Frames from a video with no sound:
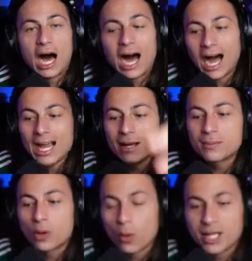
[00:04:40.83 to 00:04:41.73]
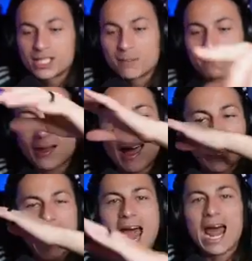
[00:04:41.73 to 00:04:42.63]
I am going to
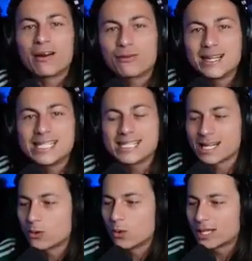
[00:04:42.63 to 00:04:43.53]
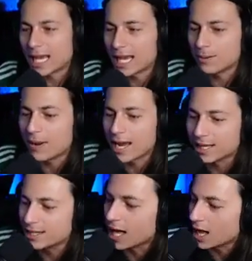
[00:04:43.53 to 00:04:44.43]
play every single game
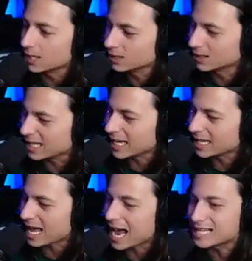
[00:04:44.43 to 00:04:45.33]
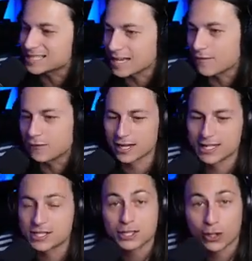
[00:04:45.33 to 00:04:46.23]
in elite as if it
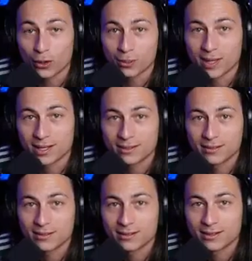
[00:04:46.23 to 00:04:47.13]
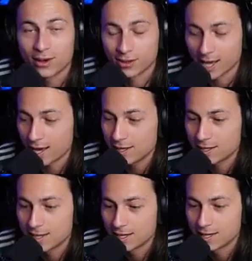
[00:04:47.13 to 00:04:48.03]
is a tournament. Okay?
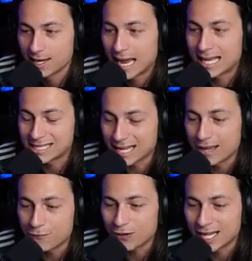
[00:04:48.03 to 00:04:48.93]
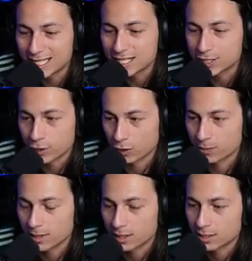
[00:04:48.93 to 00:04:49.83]
As if it is a
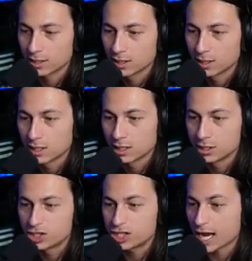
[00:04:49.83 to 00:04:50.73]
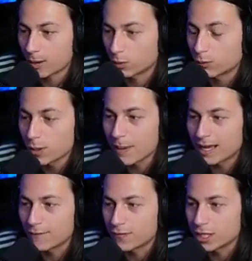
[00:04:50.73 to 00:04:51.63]
tournament. Chat, what if we
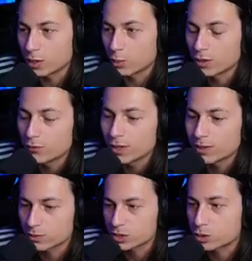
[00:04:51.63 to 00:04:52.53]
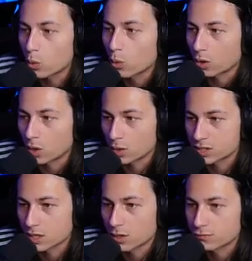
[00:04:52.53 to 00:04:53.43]
make a video? What if we score
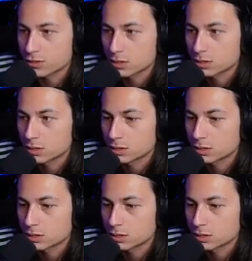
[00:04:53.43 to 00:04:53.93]
ourselves?